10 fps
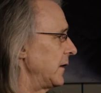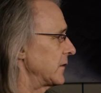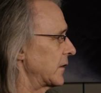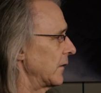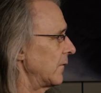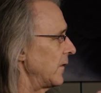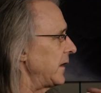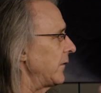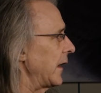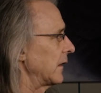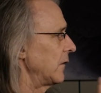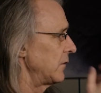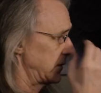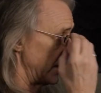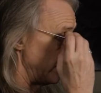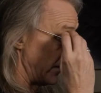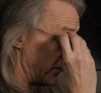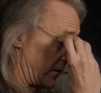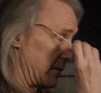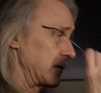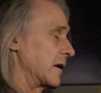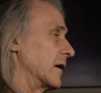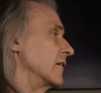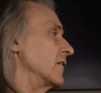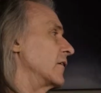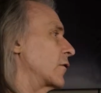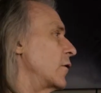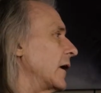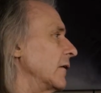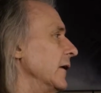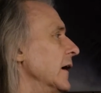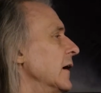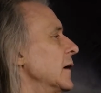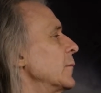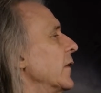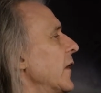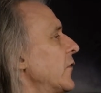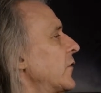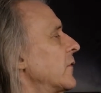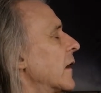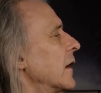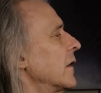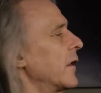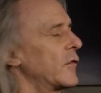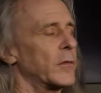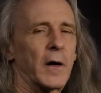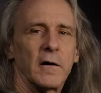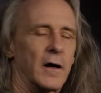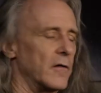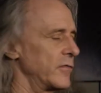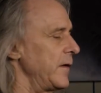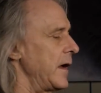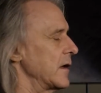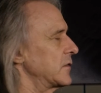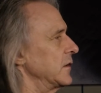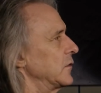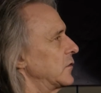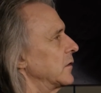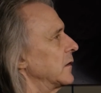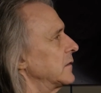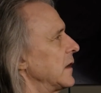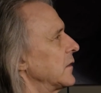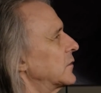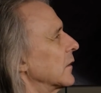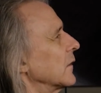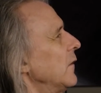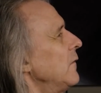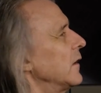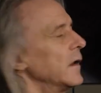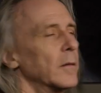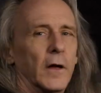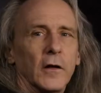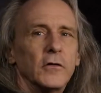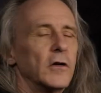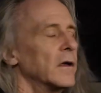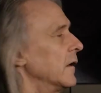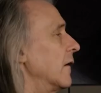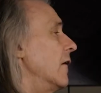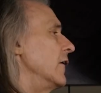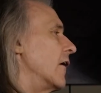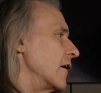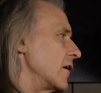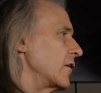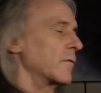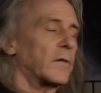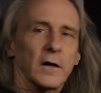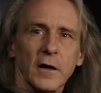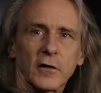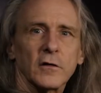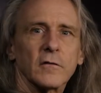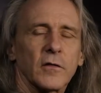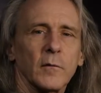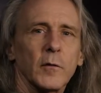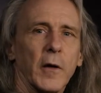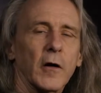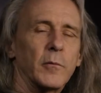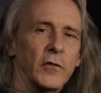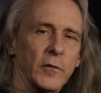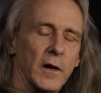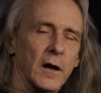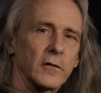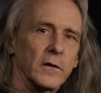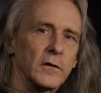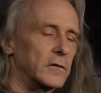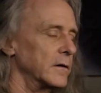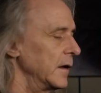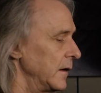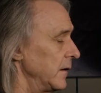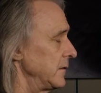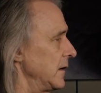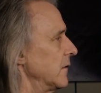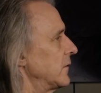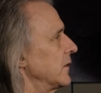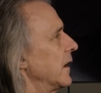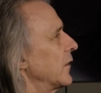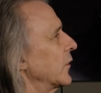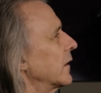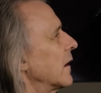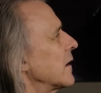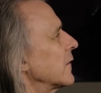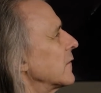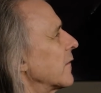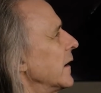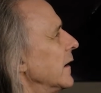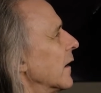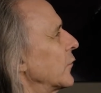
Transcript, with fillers: So in that load time, that's quickly, but that's about how fast it takes to load an image on our connection from the American Museum of Natural History down to NASA Goddard right now.